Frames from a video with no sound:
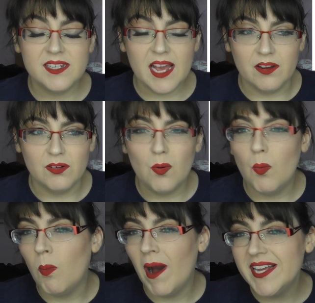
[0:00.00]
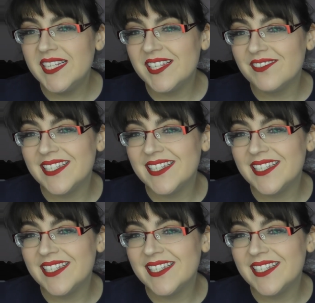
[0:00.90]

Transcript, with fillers: Now, why is there a